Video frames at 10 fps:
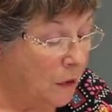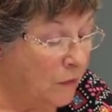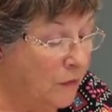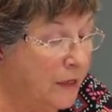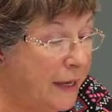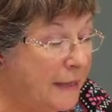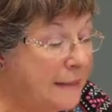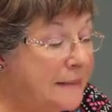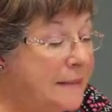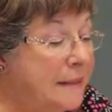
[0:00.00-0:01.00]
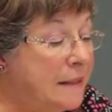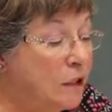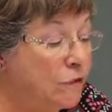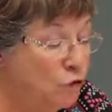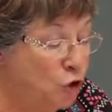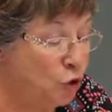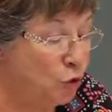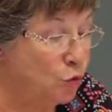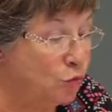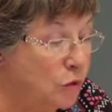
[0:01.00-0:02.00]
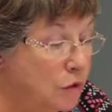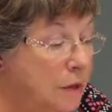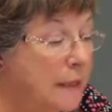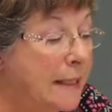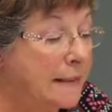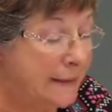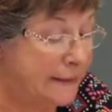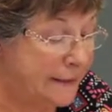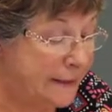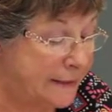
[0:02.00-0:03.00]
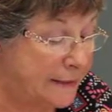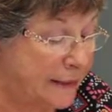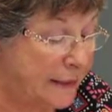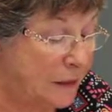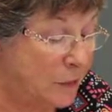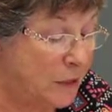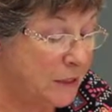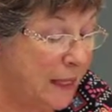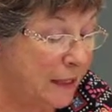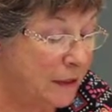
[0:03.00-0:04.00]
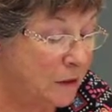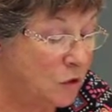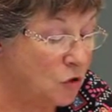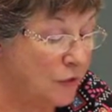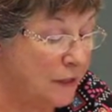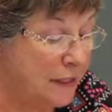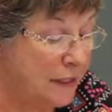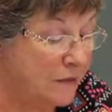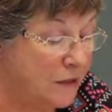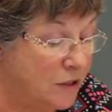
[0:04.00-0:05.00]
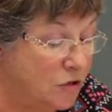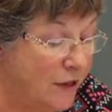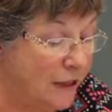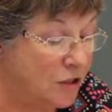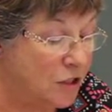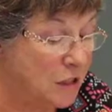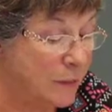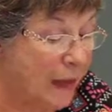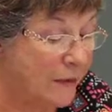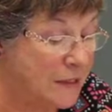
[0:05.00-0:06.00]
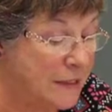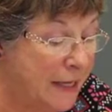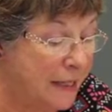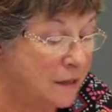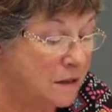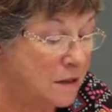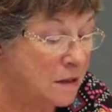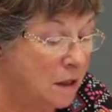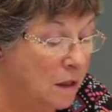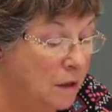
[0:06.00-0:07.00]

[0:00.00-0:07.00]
On the 19th of June 1916, the battalion was relieved in trenches by the 2nd